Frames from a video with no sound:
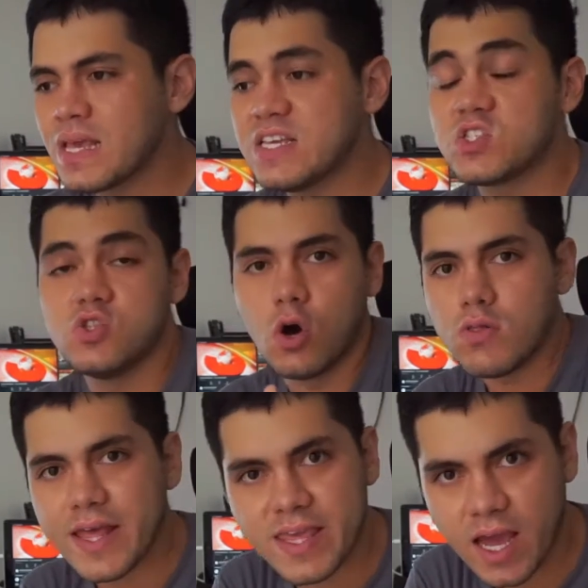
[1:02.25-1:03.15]
It's
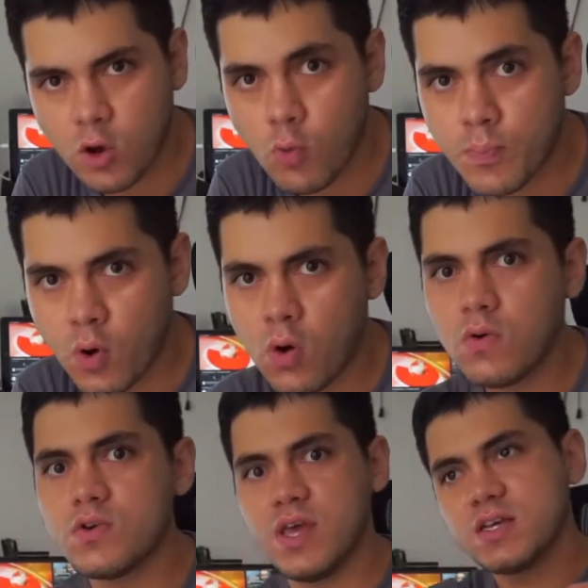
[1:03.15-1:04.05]
not like a
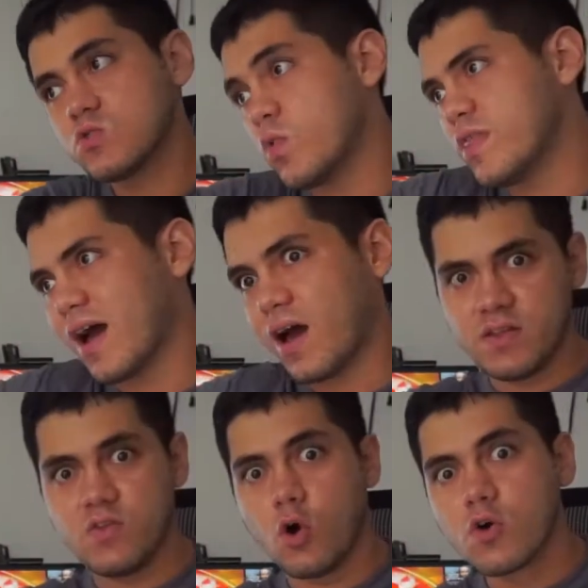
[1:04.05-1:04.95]
GoPro, yes, with an
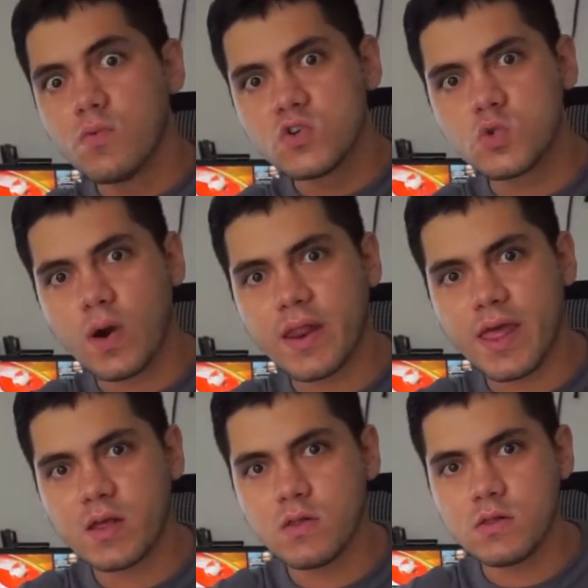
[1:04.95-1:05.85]
enormous wide
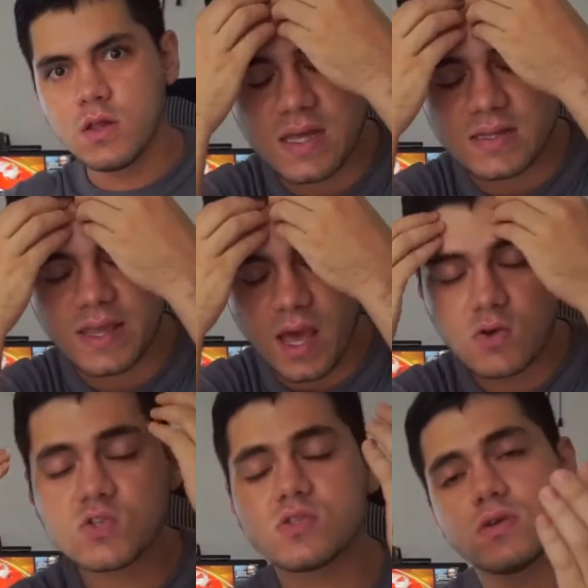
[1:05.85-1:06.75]
angle that
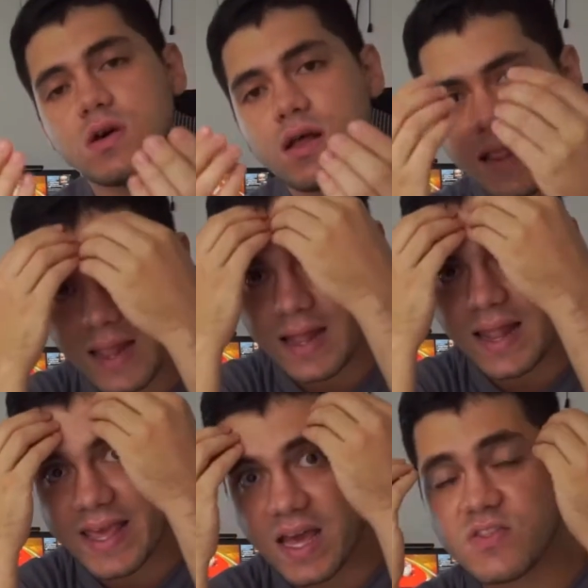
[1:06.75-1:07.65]
causes
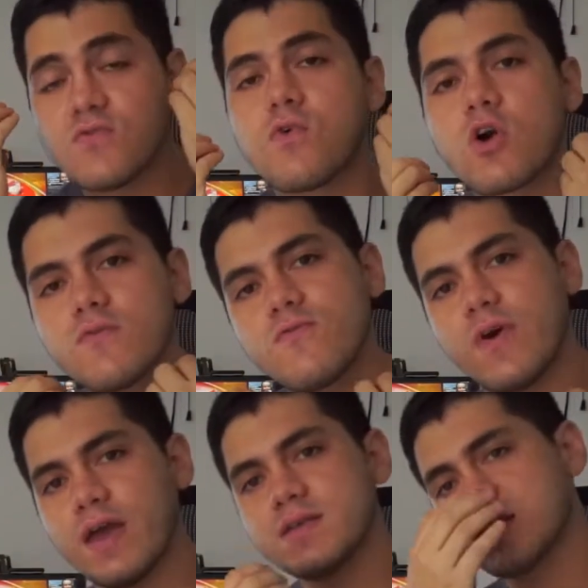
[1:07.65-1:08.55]
like a deformed
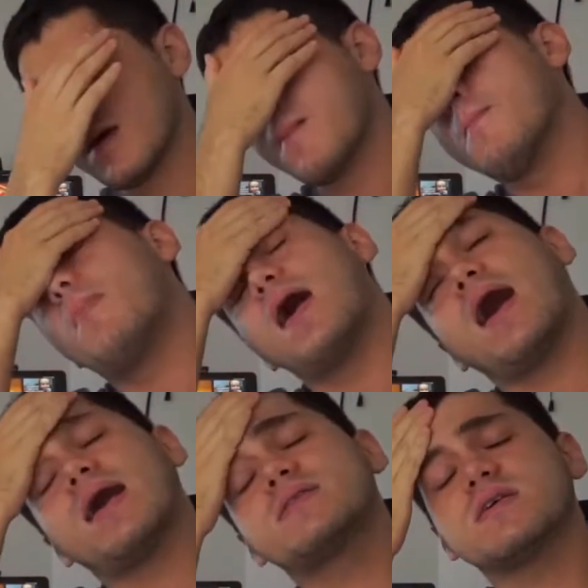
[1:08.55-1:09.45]
face,
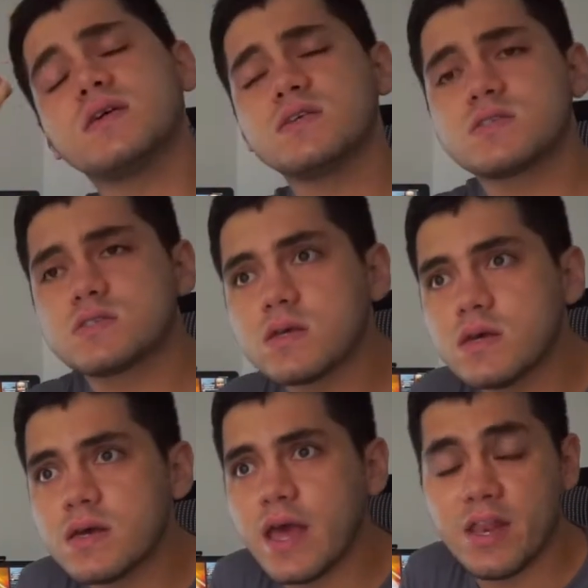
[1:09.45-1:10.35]
but it's
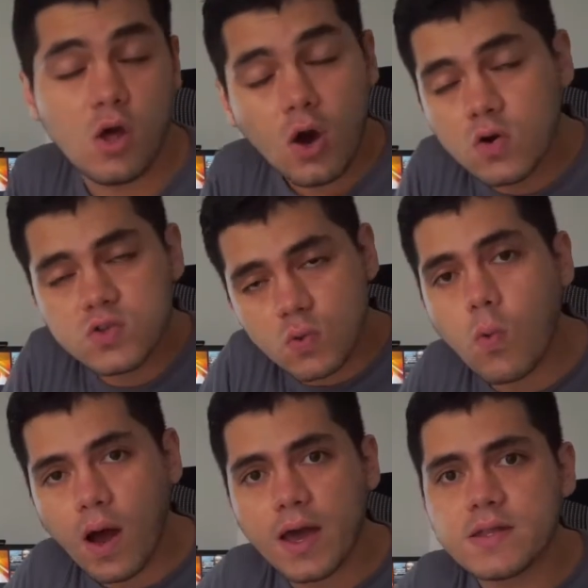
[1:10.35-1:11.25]
enough
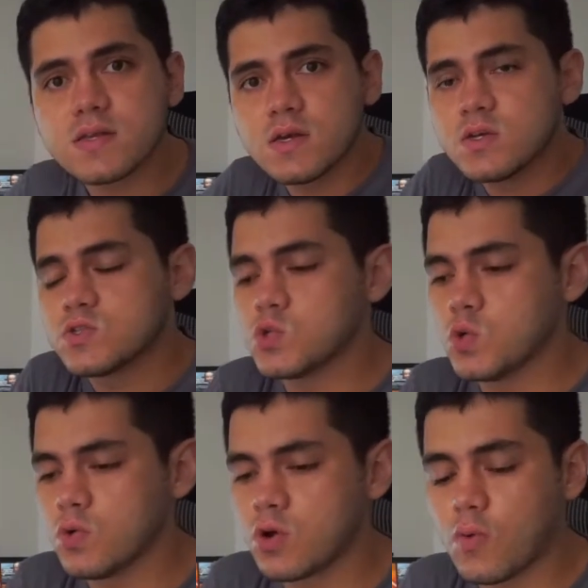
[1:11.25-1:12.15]
wide
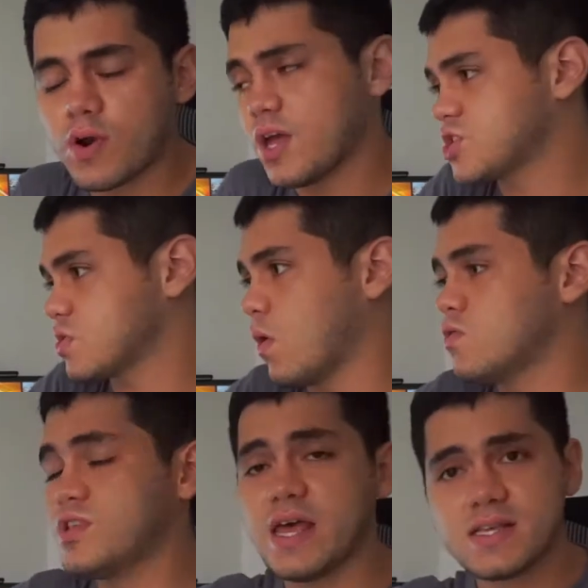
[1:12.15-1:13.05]
to coverage
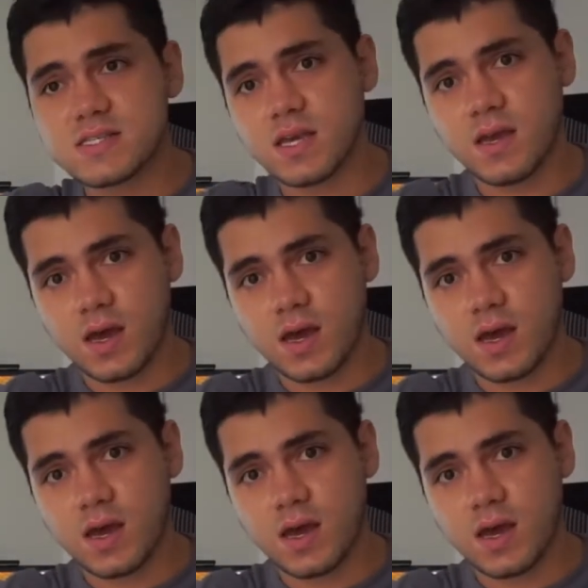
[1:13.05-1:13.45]
all the desk.